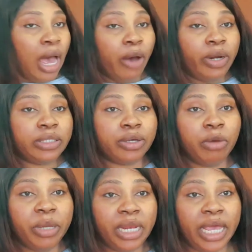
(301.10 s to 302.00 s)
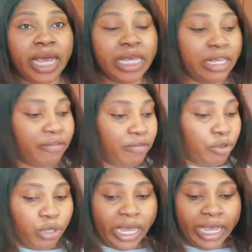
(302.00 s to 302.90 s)
wanted to come in here and give
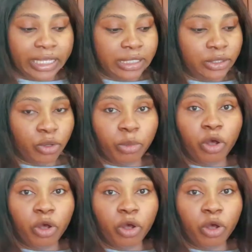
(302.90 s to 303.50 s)
you guys some